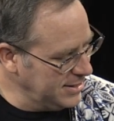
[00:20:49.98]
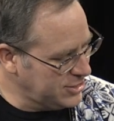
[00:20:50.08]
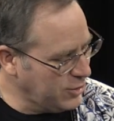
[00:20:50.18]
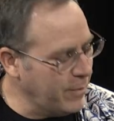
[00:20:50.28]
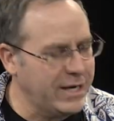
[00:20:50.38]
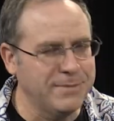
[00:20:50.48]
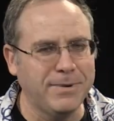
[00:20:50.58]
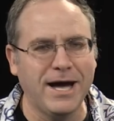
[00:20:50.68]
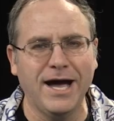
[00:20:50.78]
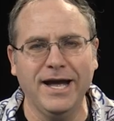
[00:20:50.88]
So I wanted to
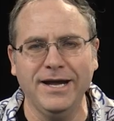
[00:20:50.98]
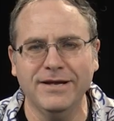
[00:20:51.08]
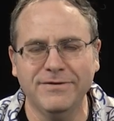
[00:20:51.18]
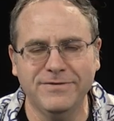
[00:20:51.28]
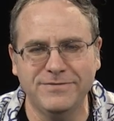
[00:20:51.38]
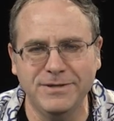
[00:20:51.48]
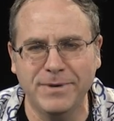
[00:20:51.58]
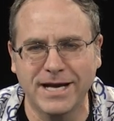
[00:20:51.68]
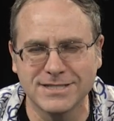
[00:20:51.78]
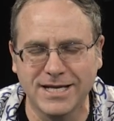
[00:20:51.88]
buy 50
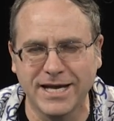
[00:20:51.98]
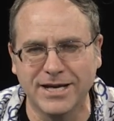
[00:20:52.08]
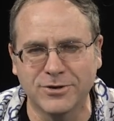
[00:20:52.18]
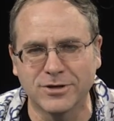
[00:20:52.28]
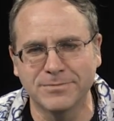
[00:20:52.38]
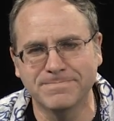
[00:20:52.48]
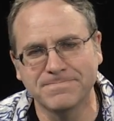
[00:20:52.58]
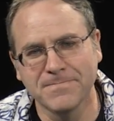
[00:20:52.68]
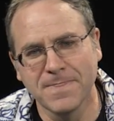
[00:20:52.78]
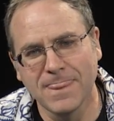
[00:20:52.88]
bags of candy corn.
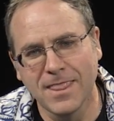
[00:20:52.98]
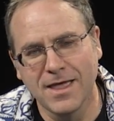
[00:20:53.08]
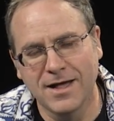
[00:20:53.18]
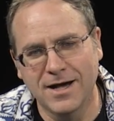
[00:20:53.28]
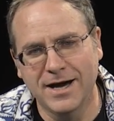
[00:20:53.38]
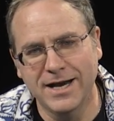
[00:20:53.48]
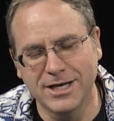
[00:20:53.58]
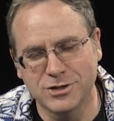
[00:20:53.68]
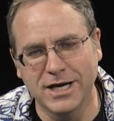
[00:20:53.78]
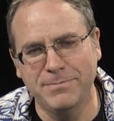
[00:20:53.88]
And I
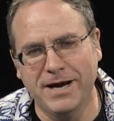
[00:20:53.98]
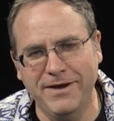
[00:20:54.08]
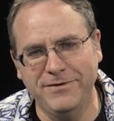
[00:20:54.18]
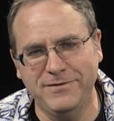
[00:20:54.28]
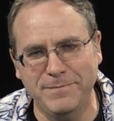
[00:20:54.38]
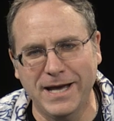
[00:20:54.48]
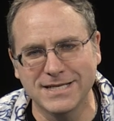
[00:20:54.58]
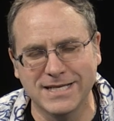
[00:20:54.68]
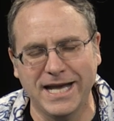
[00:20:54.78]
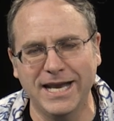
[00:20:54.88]
tried to buy 50
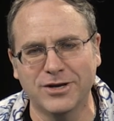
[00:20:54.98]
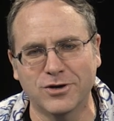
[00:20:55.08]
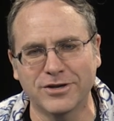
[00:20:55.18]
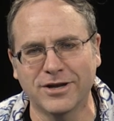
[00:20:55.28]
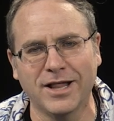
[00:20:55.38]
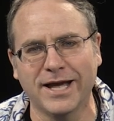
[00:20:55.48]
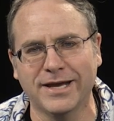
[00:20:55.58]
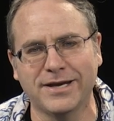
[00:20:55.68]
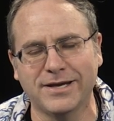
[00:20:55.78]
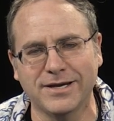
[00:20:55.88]
bags of candy corn. They're
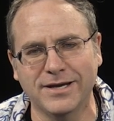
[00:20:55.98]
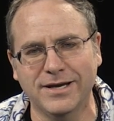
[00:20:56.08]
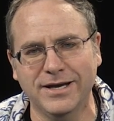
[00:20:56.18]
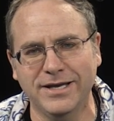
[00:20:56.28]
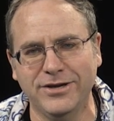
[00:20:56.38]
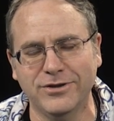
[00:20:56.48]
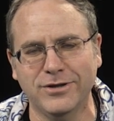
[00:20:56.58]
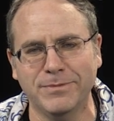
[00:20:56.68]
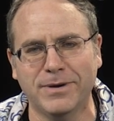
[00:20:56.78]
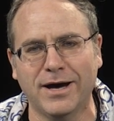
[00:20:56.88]
like, you can
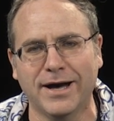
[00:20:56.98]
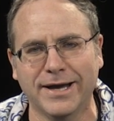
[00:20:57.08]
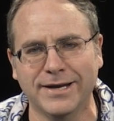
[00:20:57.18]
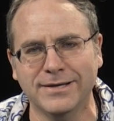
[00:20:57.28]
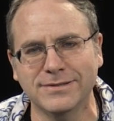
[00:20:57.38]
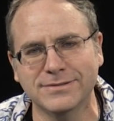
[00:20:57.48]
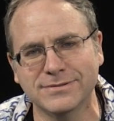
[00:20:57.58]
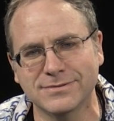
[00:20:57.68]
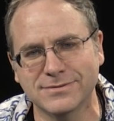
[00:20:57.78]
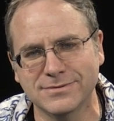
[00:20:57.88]
only buy
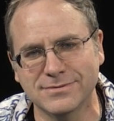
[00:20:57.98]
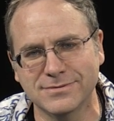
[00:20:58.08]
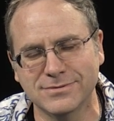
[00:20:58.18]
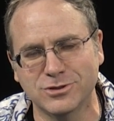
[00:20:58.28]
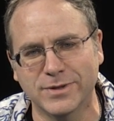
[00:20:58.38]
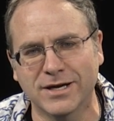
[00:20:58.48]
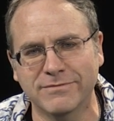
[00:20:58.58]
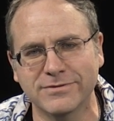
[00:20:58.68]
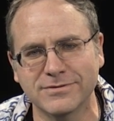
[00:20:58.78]
12.